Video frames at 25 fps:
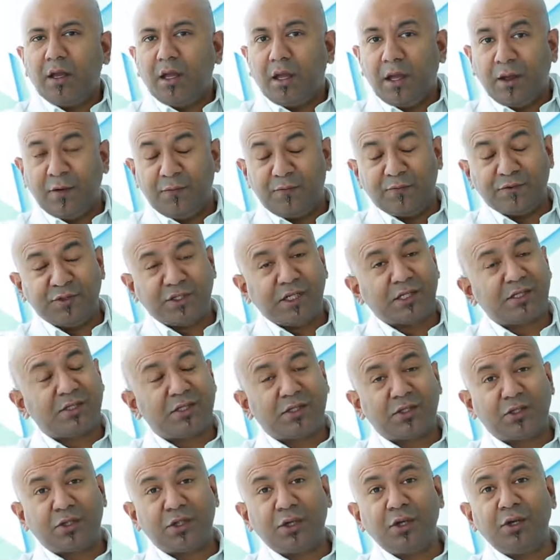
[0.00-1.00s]
If
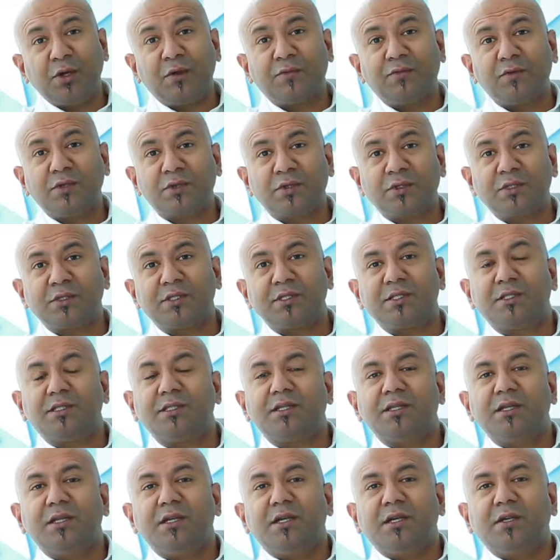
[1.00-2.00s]
just 3 of
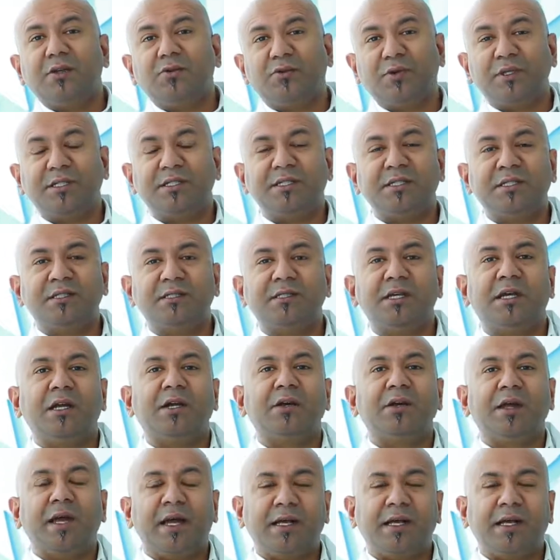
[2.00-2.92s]
those questions are